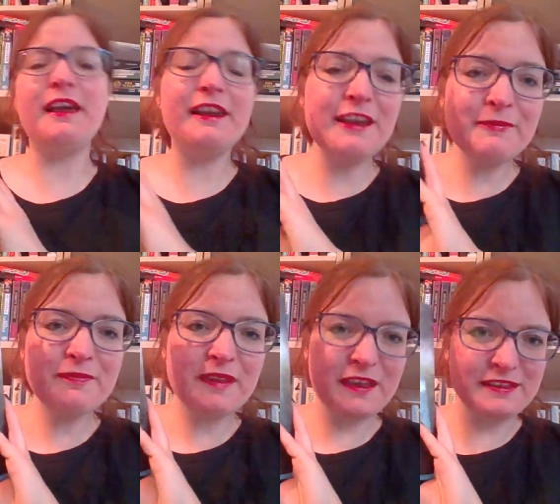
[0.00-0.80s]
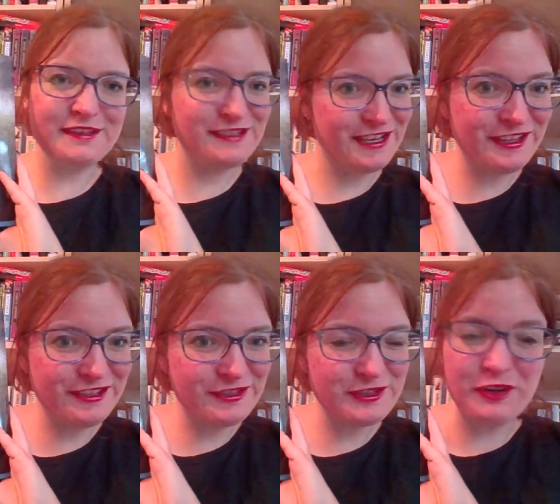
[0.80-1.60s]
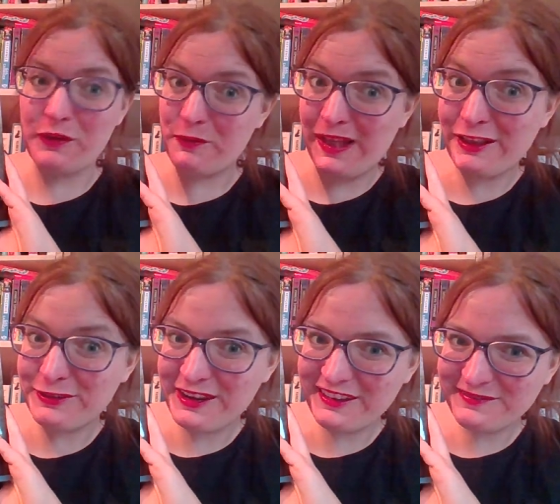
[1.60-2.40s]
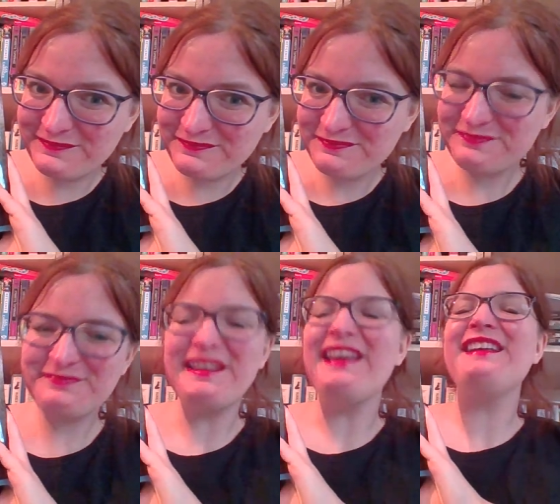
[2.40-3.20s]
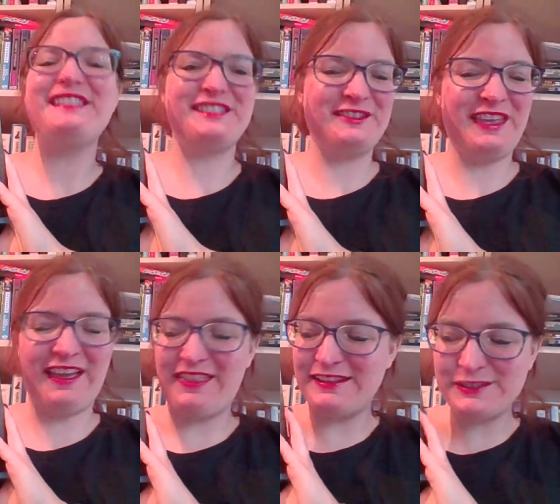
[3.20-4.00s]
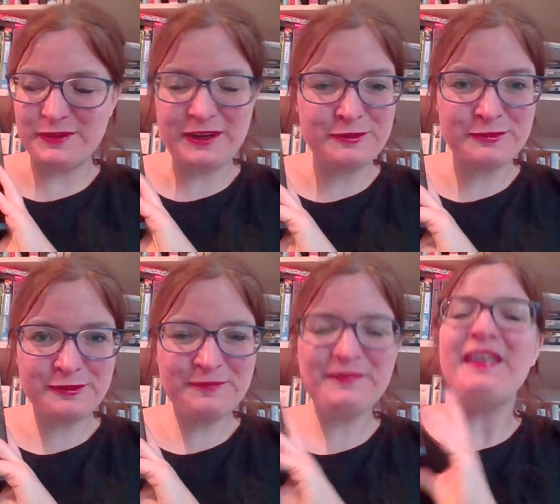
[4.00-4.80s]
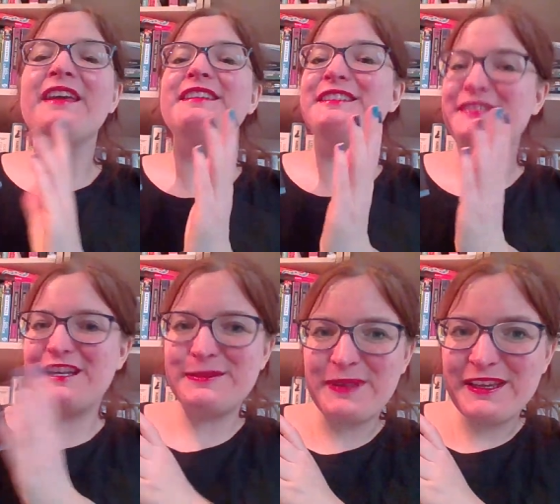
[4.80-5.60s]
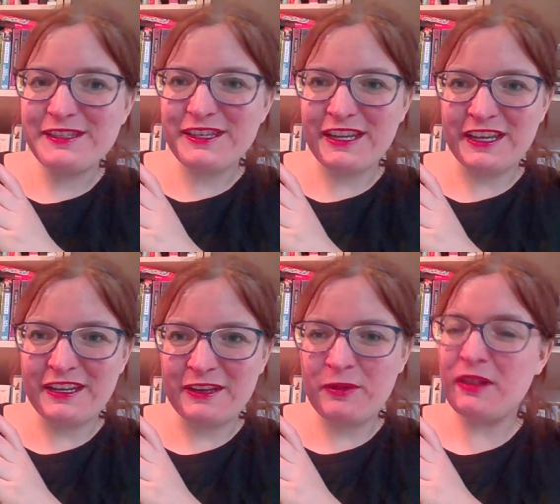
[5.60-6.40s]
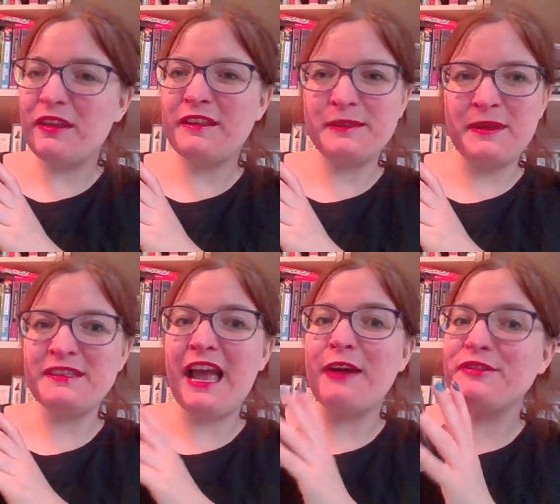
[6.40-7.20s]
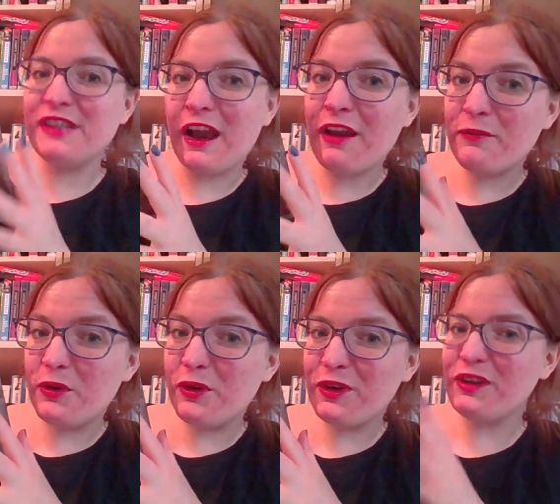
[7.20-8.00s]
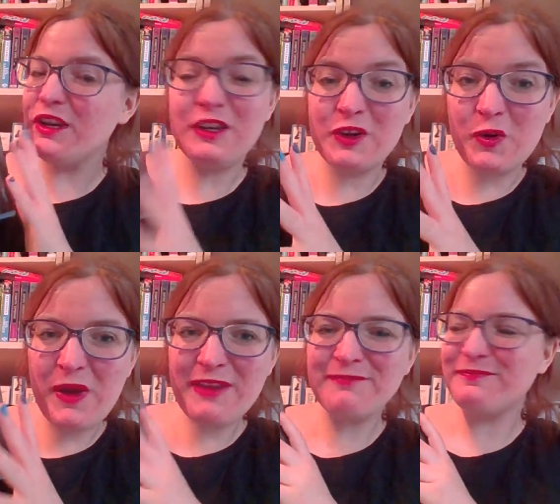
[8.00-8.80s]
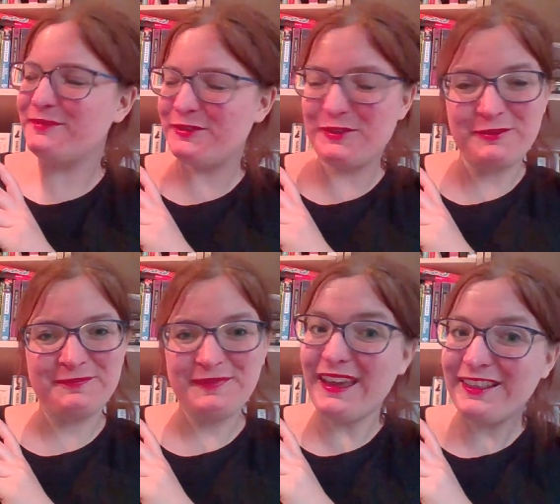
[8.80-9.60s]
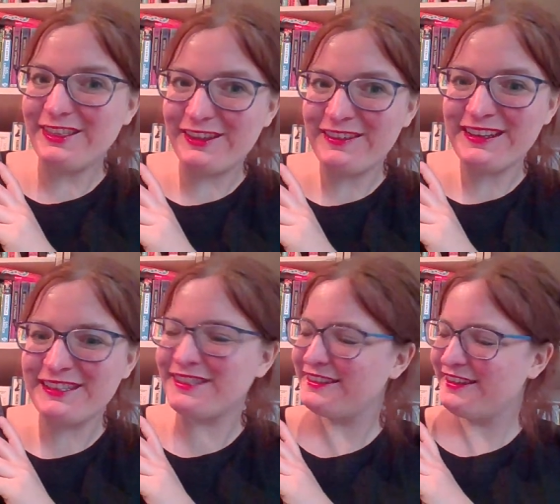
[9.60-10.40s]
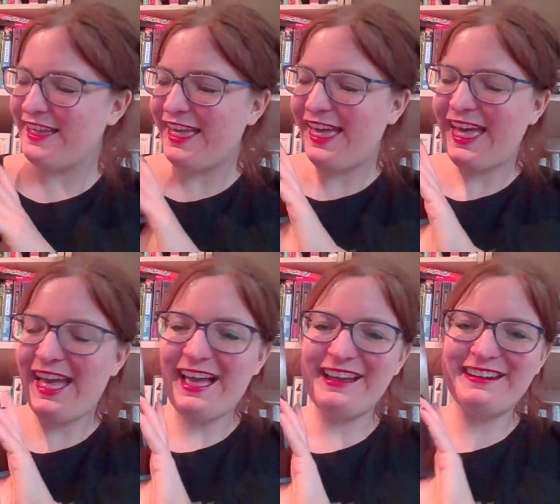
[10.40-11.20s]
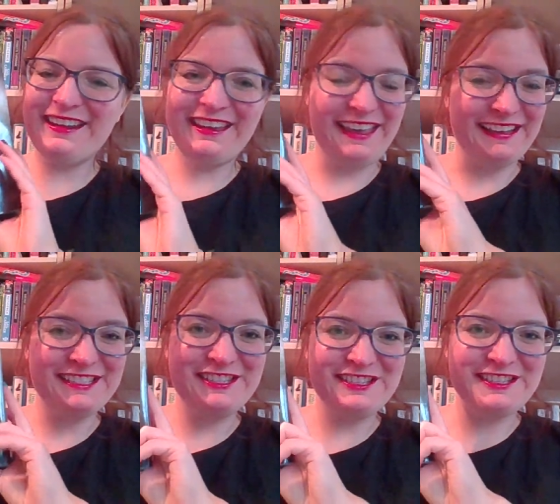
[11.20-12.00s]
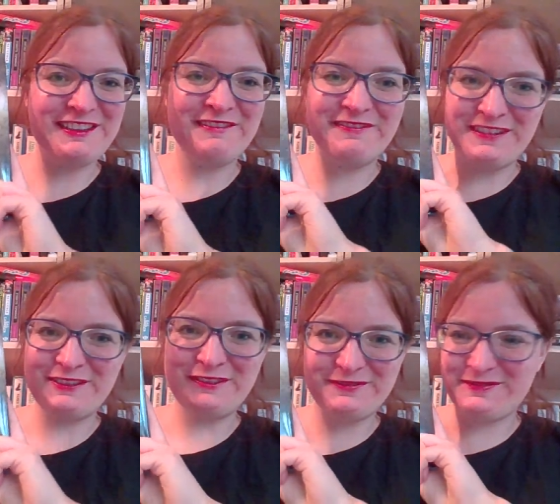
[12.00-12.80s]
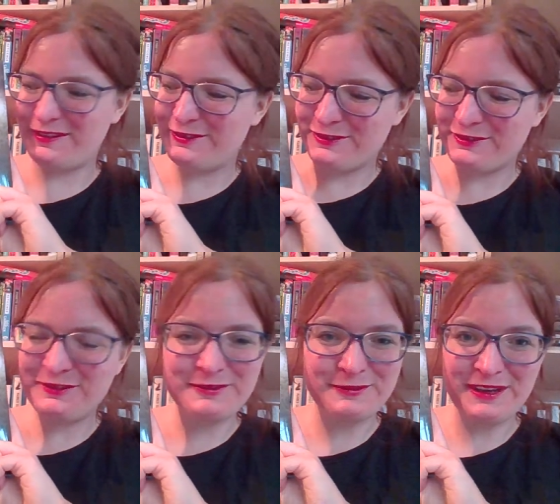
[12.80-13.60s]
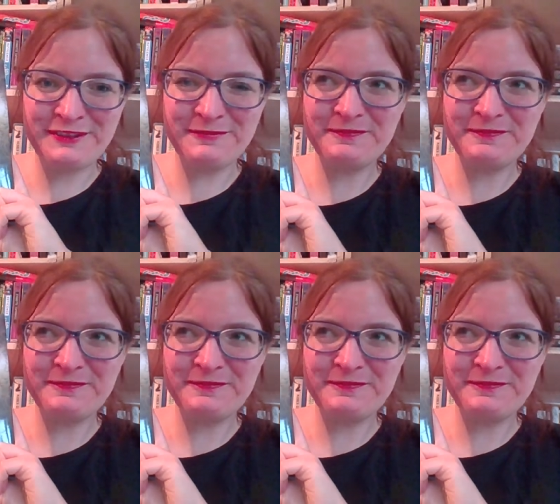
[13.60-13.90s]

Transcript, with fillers: Ellie is descendant of a Valkyrie. So yeah, that's quite cool. It takes place in, well, it takes place outside of Bergen in Norway. So yeah, love it. And uh, yeah, it's just a very, very good read.